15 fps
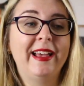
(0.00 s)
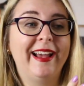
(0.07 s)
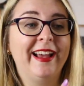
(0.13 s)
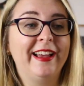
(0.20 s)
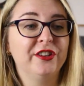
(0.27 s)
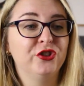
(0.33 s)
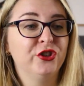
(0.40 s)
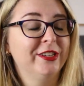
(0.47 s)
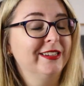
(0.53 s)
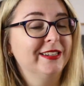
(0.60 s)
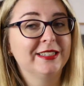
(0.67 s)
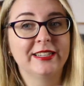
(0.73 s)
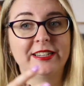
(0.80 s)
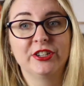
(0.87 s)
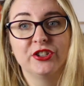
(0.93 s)
and she
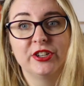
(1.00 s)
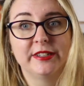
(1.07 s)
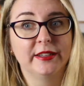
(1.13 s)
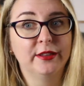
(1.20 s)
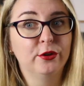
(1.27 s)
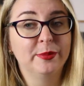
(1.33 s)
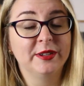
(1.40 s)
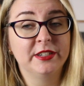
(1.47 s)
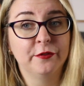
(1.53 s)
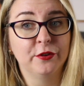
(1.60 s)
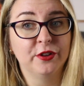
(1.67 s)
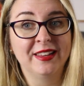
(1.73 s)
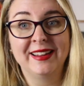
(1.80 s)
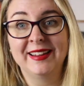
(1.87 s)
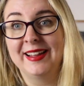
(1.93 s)
does things just a little bit
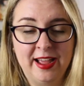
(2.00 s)
differently,